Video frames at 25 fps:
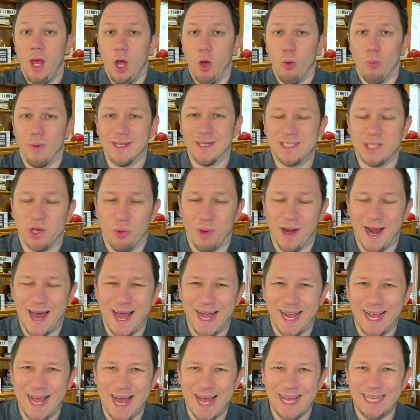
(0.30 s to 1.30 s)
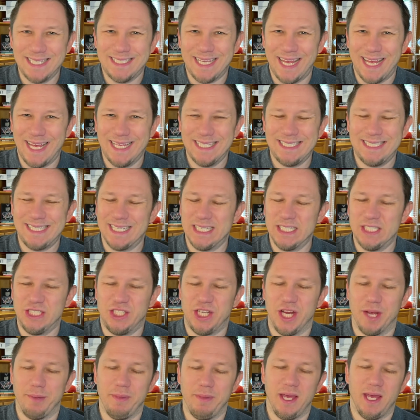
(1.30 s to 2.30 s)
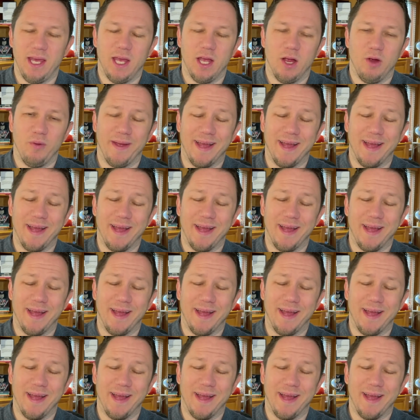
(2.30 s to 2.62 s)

What's going on, guys? It's Jimmy here.